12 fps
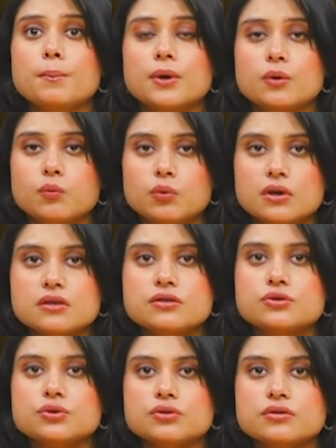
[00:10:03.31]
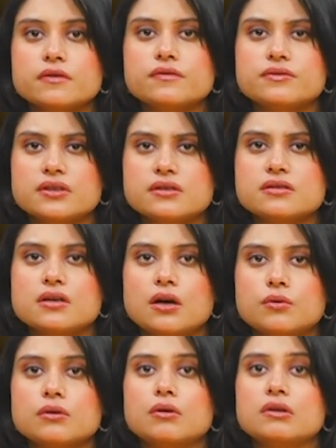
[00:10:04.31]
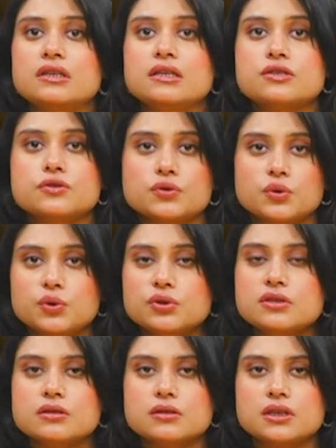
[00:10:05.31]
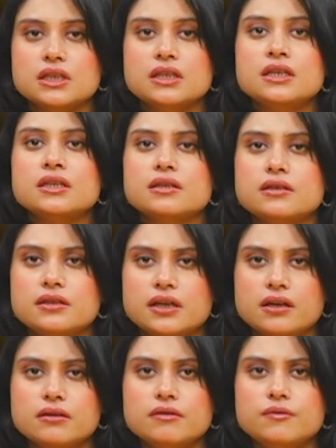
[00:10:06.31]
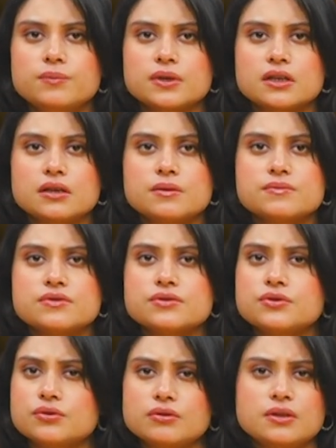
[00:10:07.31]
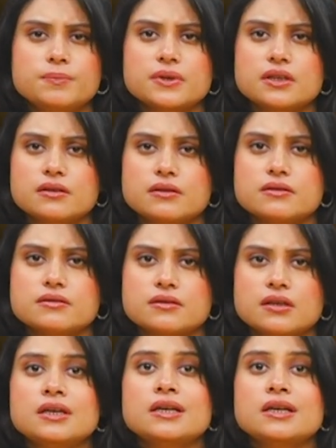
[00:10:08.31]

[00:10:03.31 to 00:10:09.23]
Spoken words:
But once Joseph sets out on his own journey, the narrative becomes truly picaresque,